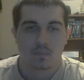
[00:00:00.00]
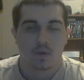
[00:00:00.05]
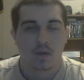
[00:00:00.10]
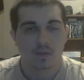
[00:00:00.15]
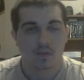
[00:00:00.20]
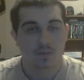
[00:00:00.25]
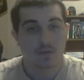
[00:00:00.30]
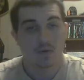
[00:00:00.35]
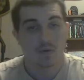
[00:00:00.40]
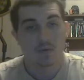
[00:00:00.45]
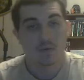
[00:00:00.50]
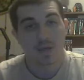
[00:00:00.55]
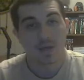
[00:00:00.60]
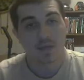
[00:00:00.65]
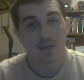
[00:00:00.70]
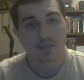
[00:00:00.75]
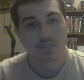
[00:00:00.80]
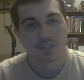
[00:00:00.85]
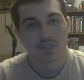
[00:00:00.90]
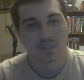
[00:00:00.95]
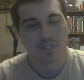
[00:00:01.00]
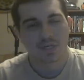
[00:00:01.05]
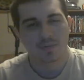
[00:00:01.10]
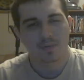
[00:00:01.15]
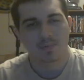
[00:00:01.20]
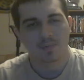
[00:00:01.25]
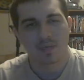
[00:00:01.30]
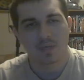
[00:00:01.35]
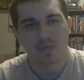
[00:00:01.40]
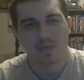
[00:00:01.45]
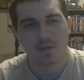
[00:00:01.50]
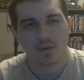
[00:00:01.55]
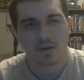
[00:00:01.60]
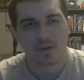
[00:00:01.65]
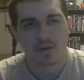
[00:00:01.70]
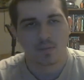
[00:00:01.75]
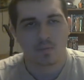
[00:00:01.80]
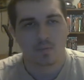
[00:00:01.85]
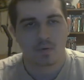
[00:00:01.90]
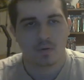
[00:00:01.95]
How's it going, guys? JP
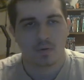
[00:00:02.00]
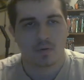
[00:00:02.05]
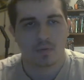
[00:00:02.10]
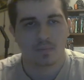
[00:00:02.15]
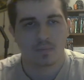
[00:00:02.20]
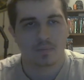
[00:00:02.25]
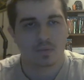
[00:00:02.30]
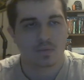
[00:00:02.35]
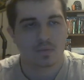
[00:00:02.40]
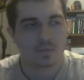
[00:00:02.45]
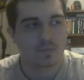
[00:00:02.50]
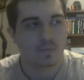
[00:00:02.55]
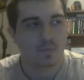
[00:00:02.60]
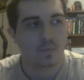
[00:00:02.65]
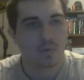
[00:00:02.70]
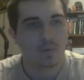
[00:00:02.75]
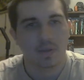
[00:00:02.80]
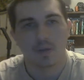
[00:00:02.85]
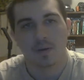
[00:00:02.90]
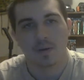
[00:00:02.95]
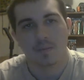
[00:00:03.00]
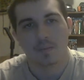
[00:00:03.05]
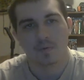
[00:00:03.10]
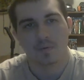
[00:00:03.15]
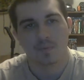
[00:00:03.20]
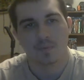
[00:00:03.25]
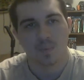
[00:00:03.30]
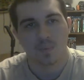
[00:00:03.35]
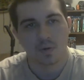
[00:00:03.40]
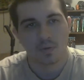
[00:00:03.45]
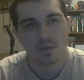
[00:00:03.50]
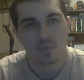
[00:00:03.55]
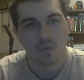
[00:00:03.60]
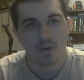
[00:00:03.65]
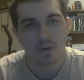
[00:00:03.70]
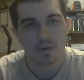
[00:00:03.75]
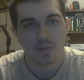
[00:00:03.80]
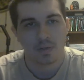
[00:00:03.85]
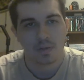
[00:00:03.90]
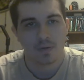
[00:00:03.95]
here, and welcome to week number
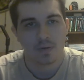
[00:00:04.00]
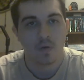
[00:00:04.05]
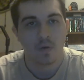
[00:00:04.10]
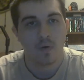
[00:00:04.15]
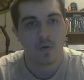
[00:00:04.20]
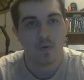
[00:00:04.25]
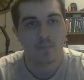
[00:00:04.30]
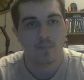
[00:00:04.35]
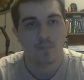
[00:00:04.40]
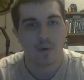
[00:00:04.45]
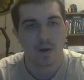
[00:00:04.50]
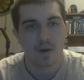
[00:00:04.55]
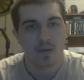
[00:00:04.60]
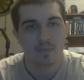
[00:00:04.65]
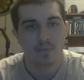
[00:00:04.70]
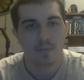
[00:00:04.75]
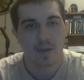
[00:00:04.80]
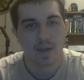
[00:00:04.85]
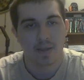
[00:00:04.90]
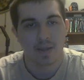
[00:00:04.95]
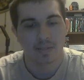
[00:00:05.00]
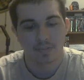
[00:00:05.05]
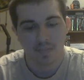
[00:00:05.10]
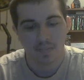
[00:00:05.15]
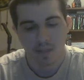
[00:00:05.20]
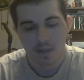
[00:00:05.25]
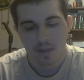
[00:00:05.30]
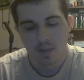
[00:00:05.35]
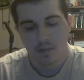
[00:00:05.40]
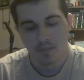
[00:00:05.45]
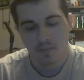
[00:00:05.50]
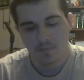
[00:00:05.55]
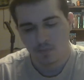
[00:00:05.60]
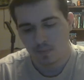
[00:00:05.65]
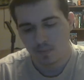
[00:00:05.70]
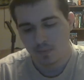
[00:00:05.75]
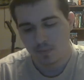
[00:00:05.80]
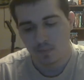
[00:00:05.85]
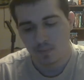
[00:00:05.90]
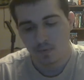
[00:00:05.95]
21 here on Body Bags. The
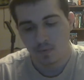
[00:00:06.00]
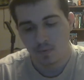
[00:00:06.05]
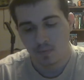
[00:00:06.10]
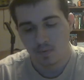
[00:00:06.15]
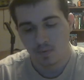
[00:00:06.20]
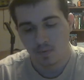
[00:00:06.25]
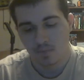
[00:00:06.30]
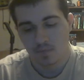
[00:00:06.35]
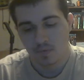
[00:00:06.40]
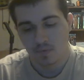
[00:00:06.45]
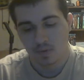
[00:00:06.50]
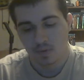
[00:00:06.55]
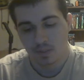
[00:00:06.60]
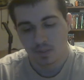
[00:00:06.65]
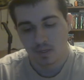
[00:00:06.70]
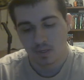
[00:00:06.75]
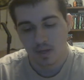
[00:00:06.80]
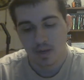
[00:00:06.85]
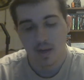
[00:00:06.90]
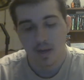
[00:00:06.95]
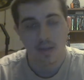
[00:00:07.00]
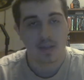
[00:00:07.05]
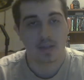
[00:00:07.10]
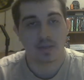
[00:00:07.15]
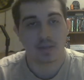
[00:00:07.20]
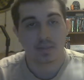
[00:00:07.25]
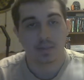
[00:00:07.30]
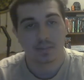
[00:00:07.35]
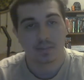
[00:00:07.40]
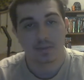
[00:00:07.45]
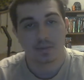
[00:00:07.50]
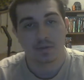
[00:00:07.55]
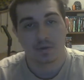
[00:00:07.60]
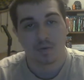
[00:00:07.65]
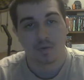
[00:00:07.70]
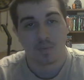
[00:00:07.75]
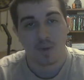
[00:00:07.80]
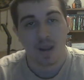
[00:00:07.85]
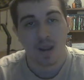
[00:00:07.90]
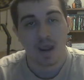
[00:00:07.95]
film that I'm going to be reviewing today is The
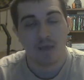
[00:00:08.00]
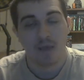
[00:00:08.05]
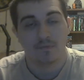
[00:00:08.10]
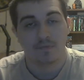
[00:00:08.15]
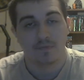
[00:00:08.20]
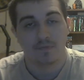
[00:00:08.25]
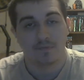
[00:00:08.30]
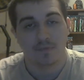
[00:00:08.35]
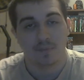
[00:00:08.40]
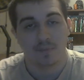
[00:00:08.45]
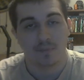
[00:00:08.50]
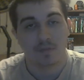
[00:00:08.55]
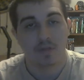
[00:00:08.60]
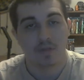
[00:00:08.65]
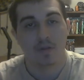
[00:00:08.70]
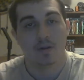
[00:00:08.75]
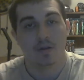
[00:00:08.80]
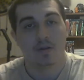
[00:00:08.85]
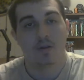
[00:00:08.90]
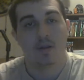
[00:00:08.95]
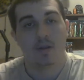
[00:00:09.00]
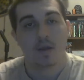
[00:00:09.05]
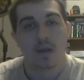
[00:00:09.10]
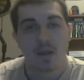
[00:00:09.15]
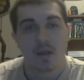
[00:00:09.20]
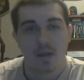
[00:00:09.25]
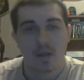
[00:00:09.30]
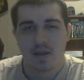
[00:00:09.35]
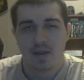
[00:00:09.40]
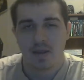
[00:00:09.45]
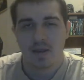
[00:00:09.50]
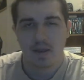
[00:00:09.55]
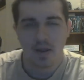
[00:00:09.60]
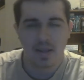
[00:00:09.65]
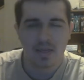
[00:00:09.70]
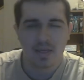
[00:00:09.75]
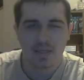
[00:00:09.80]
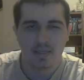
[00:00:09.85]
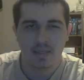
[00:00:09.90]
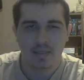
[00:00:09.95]
Craft from the year
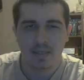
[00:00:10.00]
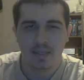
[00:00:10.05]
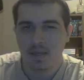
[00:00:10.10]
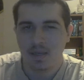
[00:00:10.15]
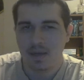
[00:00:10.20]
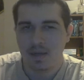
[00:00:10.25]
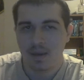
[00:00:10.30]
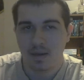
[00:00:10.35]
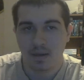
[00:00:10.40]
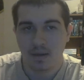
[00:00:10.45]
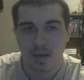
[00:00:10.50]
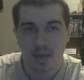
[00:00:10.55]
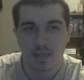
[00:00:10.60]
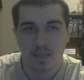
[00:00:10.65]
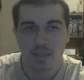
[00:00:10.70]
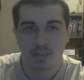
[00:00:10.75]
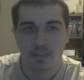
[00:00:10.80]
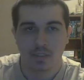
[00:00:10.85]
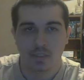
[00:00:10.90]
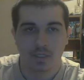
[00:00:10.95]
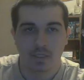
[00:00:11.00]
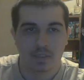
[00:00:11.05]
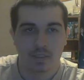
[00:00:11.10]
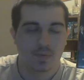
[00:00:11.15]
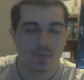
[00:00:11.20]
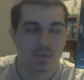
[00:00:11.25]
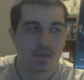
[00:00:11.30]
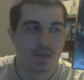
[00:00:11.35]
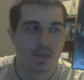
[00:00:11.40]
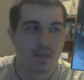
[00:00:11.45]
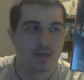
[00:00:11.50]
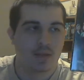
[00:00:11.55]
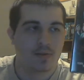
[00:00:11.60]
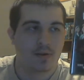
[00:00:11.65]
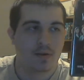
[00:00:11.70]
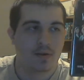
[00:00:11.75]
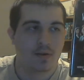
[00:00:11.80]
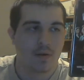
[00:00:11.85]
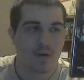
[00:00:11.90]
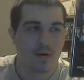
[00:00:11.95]
1996 with the
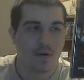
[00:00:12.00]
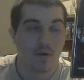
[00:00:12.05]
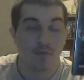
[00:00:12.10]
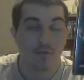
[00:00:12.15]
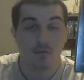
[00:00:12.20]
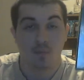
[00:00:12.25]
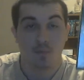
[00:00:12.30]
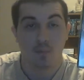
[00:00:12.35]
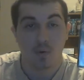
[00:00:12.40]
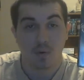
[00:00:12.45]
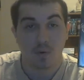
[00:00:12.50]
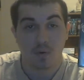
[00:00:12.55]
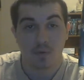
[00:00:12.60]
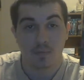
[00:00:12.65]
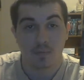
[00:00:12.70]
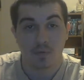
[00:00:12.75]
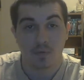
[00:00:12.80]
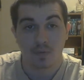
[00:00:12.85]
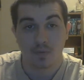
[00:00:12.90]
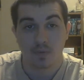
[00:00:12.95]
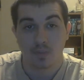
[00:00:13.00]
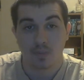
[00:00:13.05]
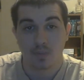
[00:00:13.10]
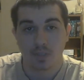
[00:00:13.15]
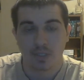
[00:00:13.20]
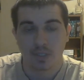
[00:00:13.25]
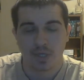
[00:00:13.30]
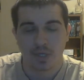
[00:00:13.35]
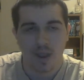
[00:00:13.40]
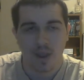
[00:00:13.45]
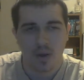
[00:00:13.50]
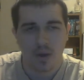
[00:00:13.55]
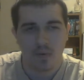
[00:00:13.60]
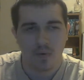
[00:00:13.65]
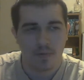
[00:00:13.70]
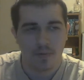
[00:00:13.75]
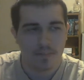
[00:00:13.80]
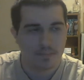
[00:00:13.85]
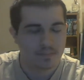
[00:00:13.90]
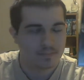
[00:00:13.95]
tagline of Welcome to the Witching
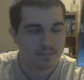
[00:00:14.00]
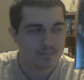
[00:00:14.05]
Hour.